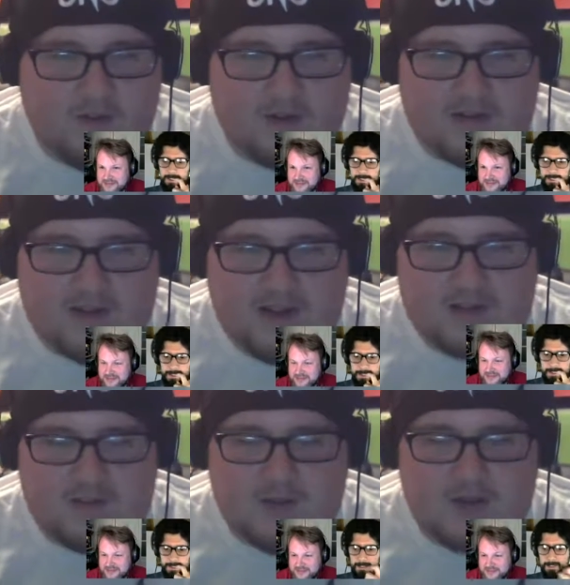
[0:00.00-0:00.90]
status
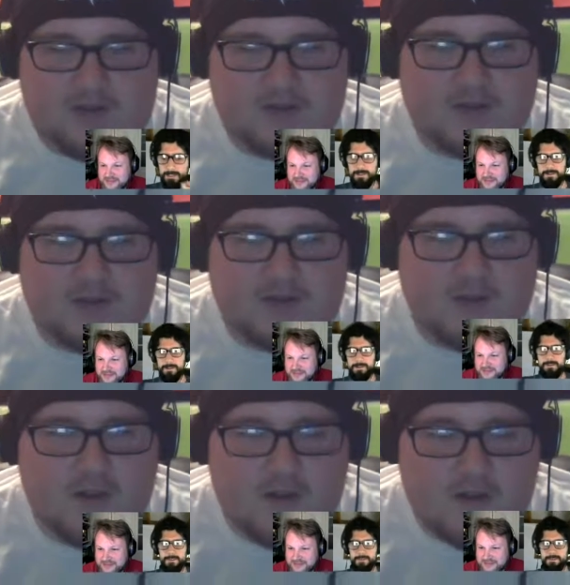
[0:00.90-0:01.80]
pages
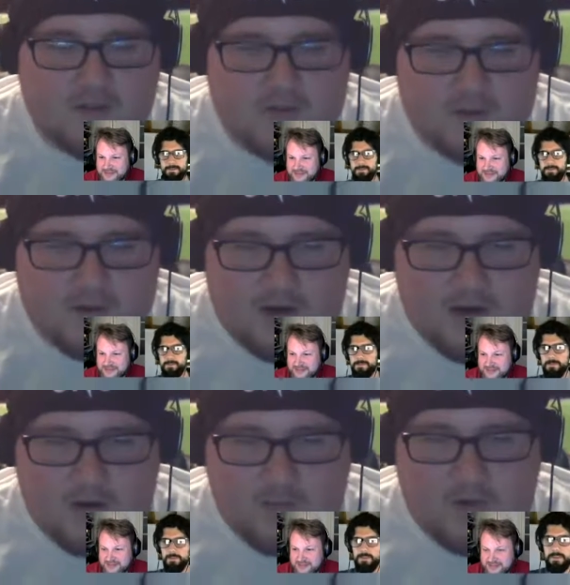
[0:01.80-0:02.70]
for
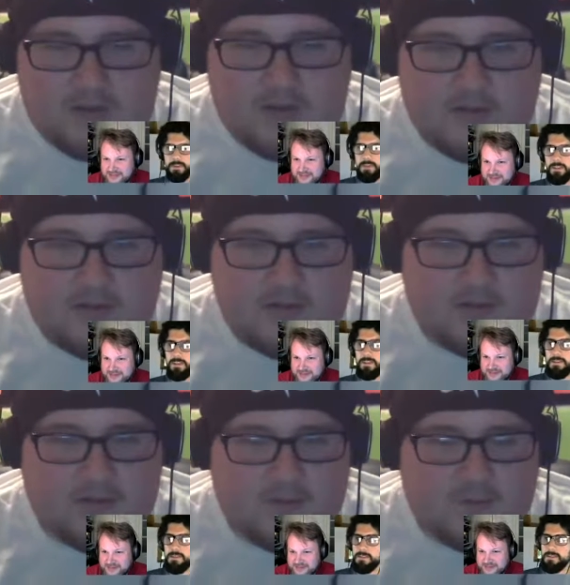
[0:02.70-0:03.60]
what the
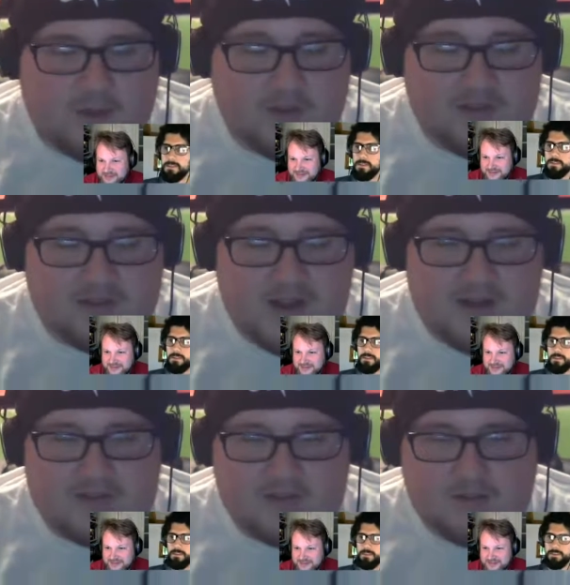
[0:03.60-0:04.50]
building status
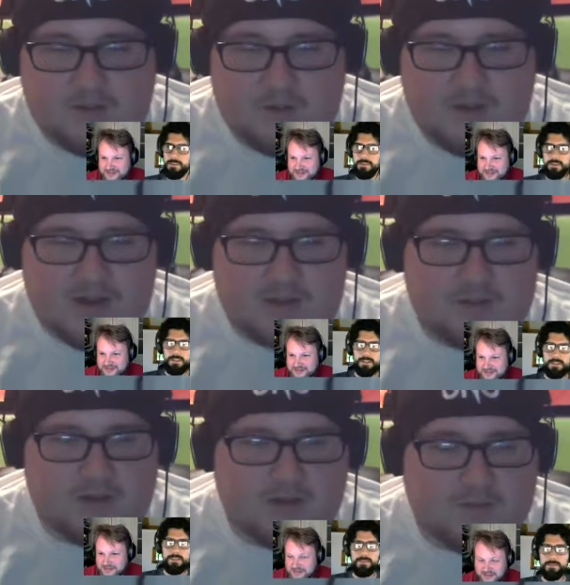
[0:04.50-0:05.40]
is for
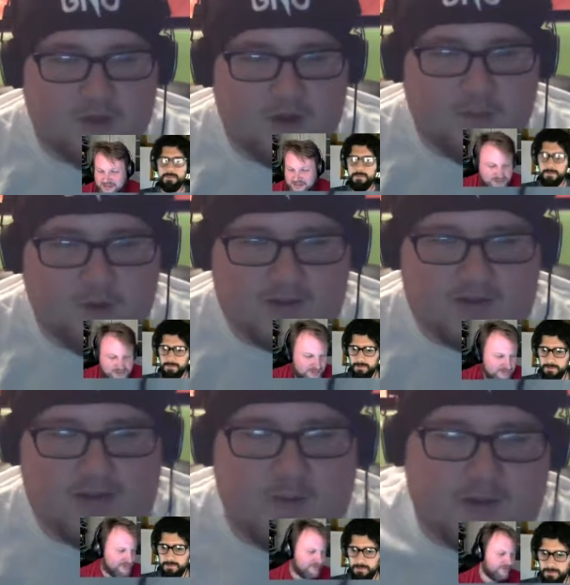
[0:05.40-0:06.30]
Plasma, frameworks, and
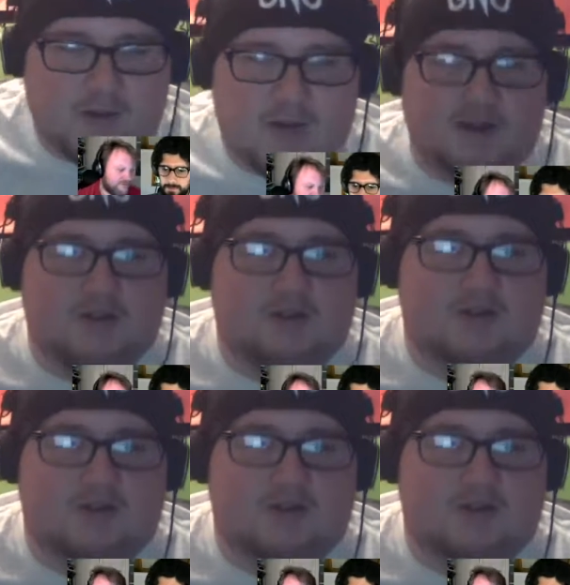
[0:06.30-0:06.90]
applications.